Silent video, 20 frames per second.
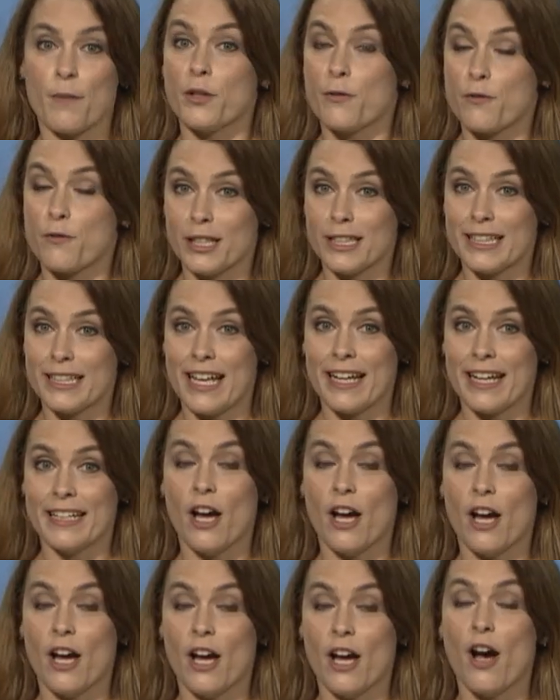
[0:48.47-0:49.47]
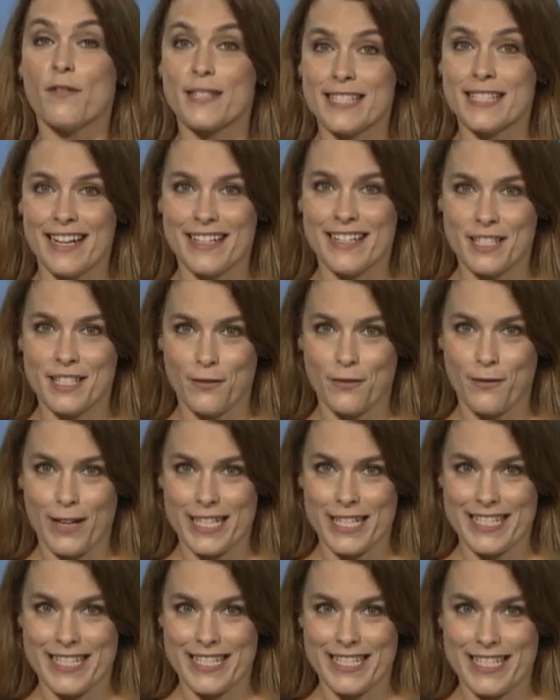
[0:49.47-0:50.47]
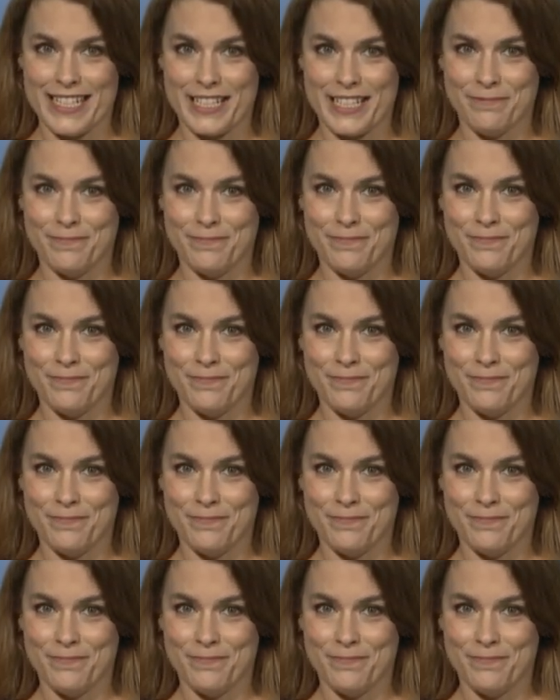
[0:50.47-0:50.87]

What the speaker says: the front line of science advising.